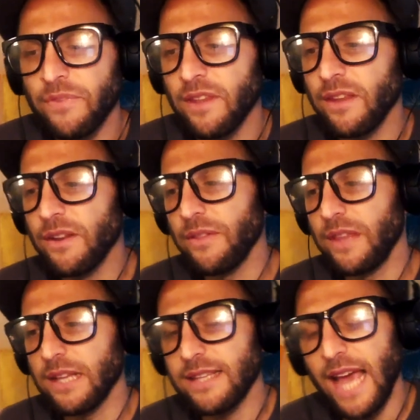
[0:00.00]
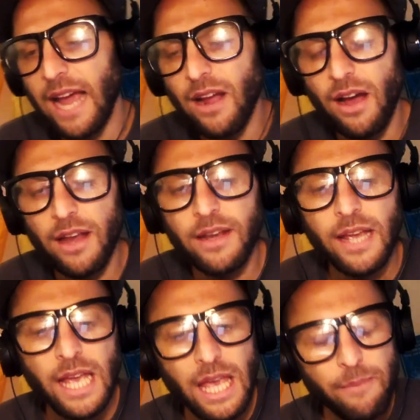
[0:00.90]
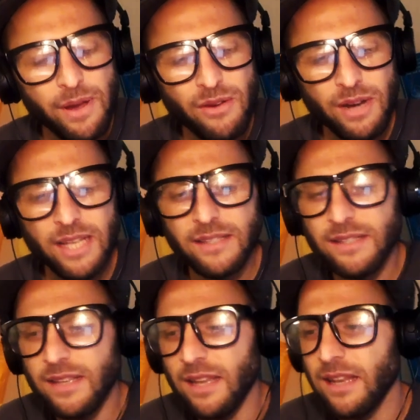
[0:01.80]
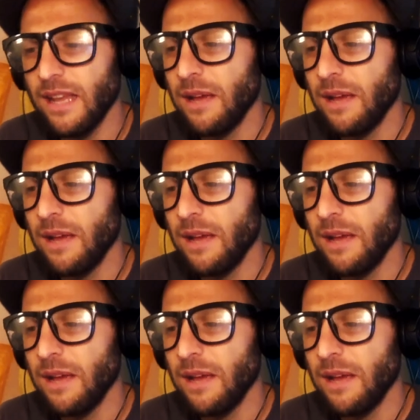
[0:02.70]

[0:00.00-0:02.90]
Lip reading: the attack on immigrants and